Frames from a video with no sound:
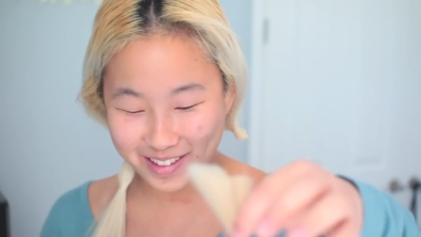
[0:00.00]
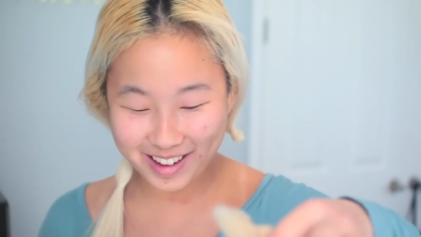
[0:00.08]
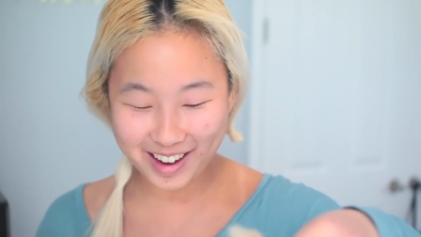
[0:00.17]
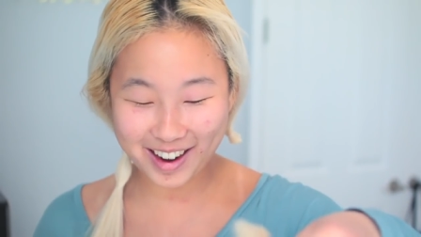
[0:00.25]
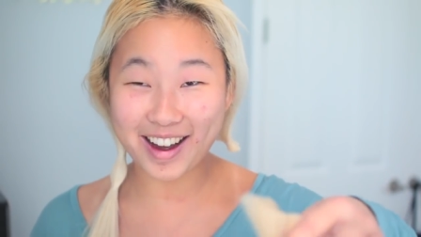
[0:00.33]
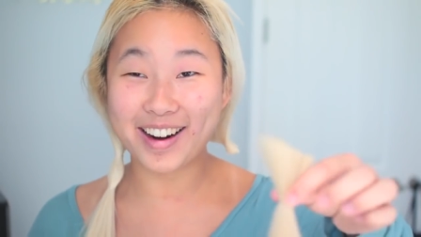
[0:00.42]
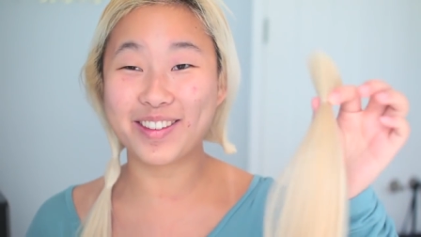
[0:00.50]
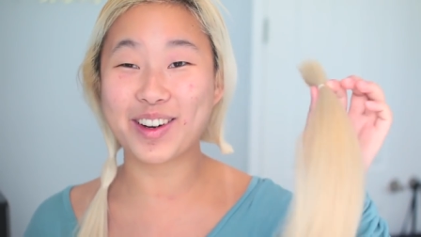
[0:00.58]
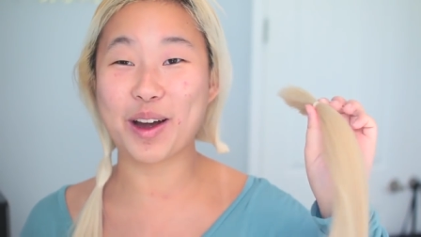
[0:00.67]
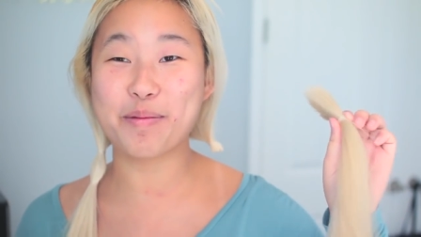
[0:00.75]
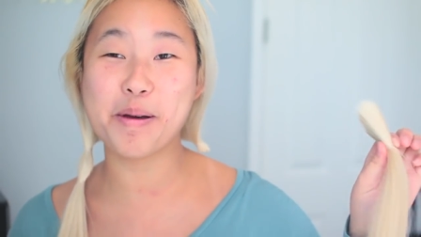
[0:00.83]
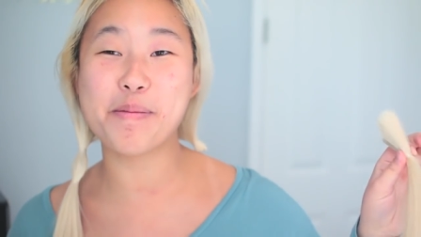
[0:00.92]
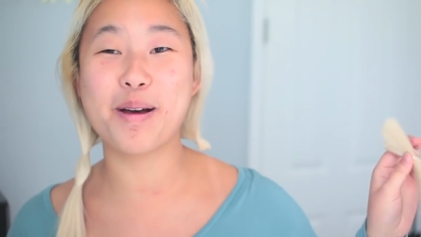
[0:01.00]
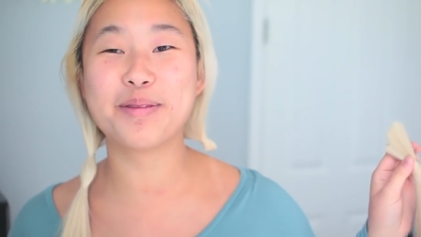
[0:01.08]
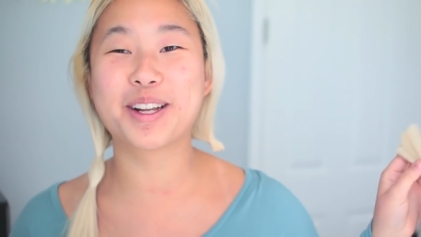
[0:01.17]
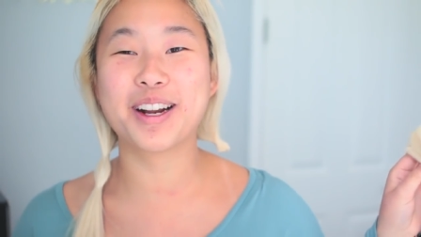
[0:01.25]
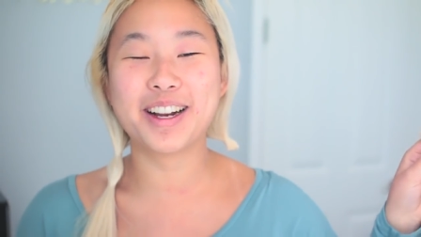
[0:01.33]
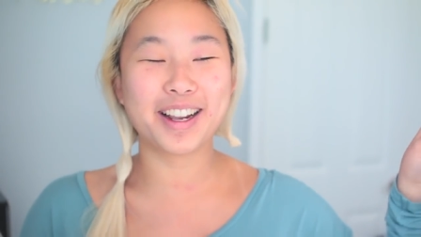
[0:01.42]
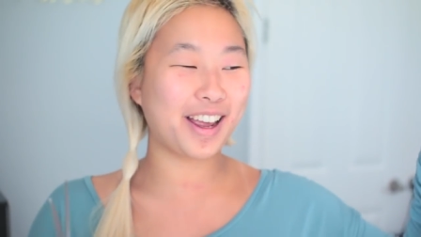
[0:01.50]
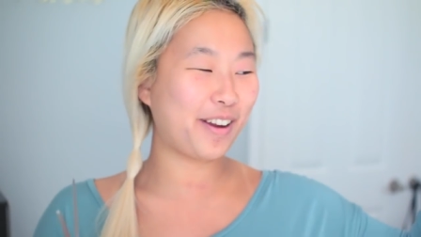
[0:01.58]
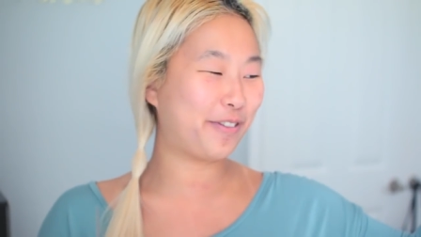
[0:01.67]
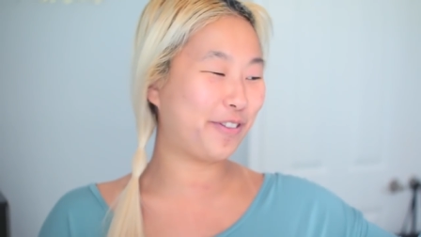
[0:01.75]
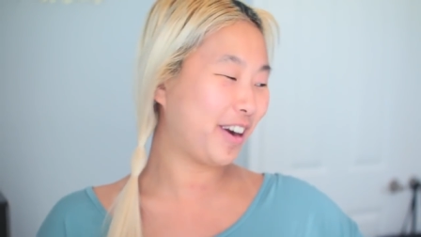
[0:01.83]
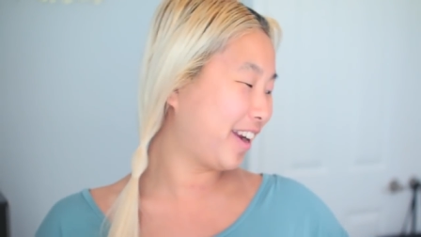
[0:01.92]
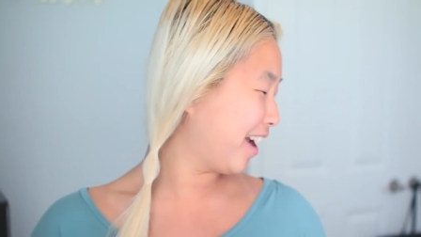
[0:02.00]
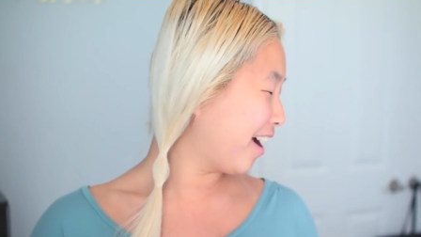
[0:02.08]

Oh my god, oh my god, my mom's gonna like freak